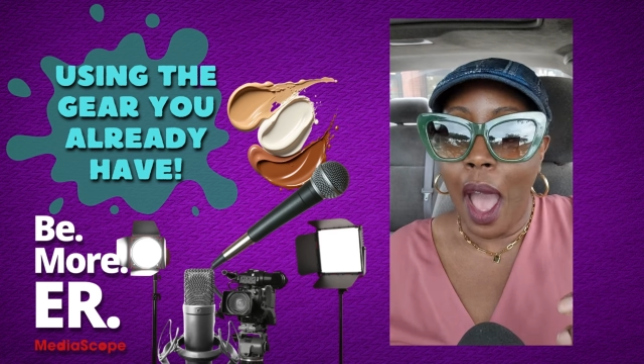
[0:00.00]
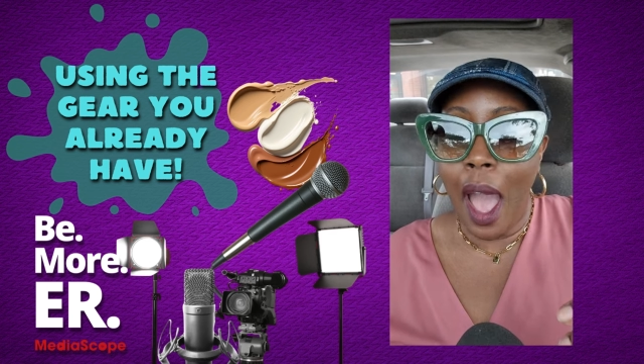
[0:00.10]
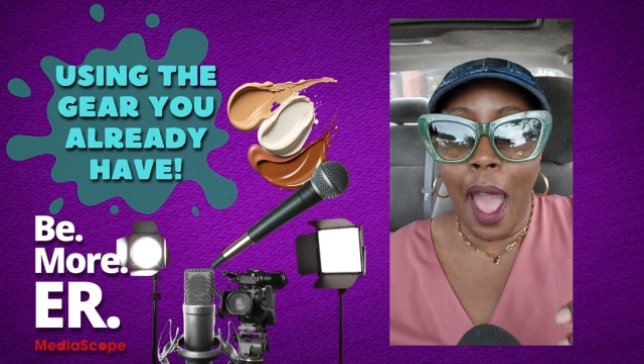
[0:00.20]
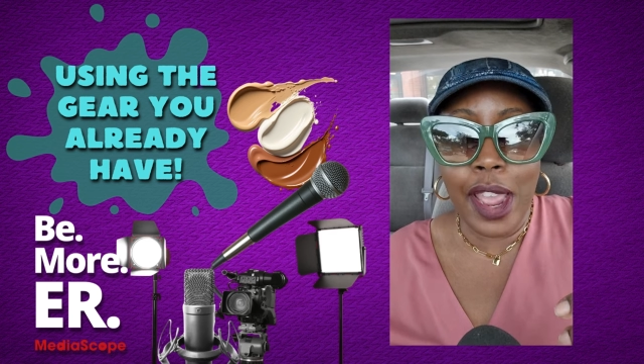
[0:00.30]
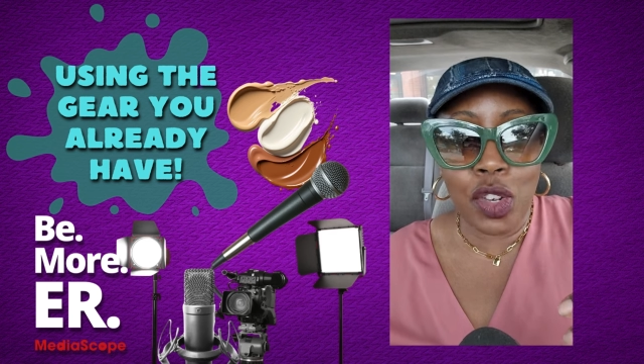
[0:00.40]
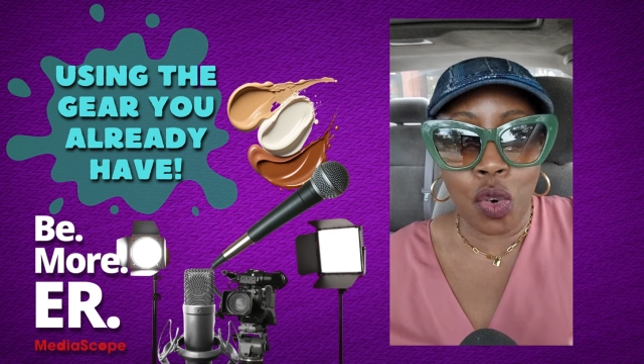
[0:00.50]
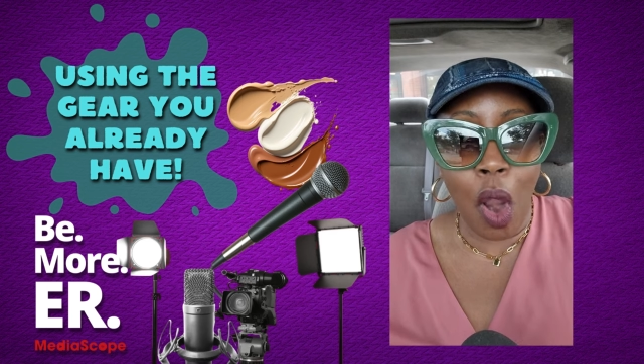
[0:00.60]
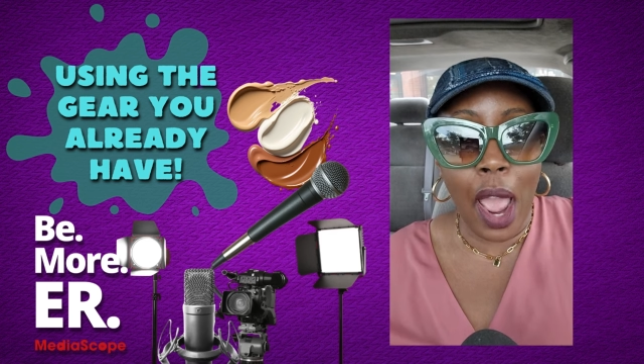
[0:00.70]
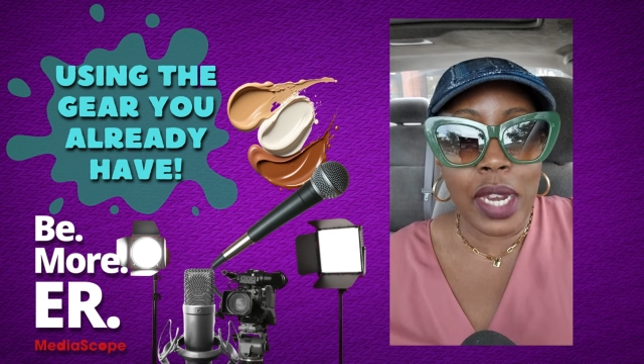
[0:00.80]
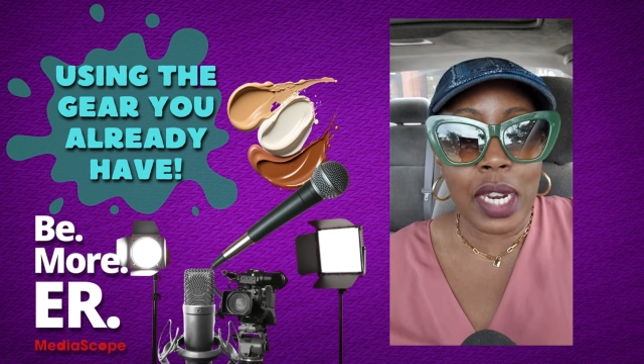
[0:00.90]
I
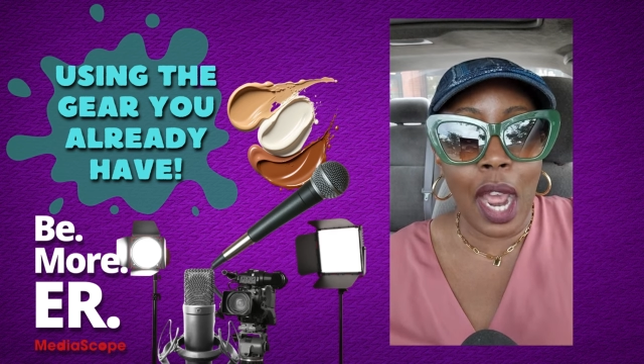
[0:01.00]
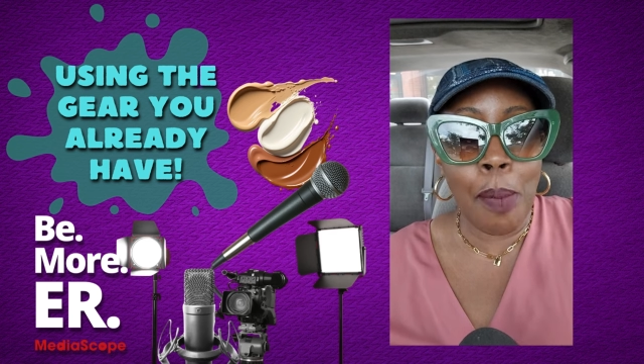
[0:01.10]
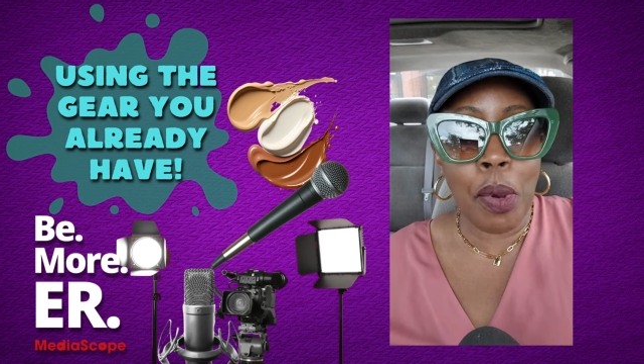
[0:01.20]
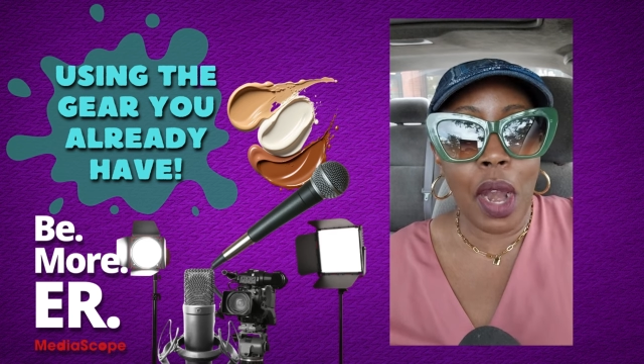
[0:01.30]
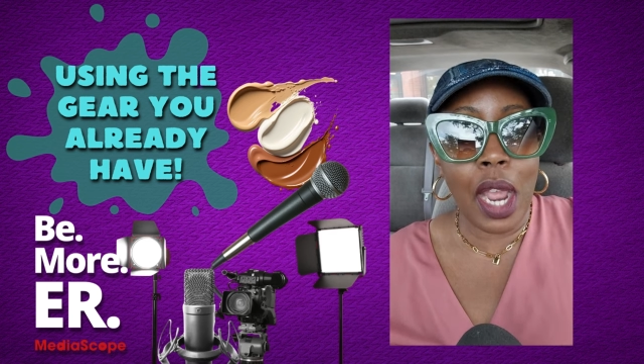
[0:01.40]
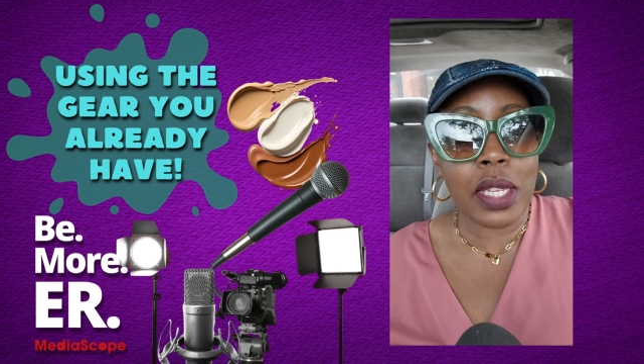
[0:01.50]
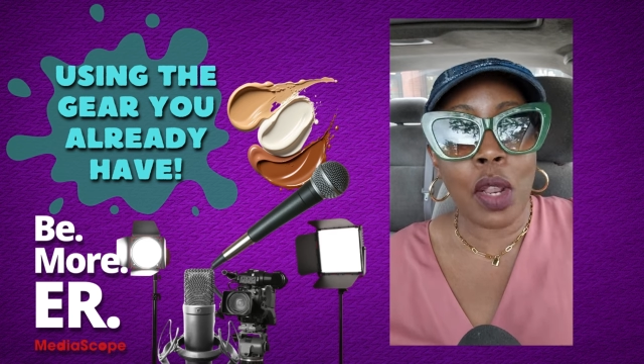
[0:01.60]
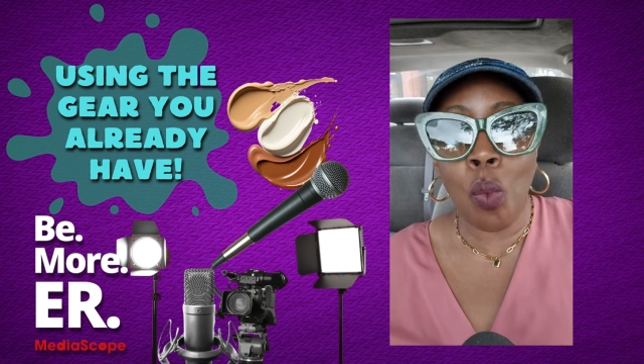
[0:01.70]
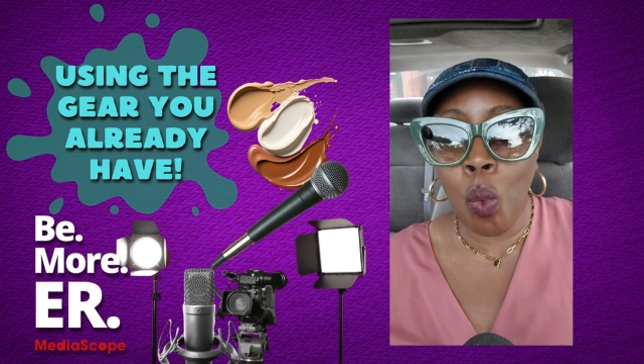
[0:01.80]
tried it. I put I said,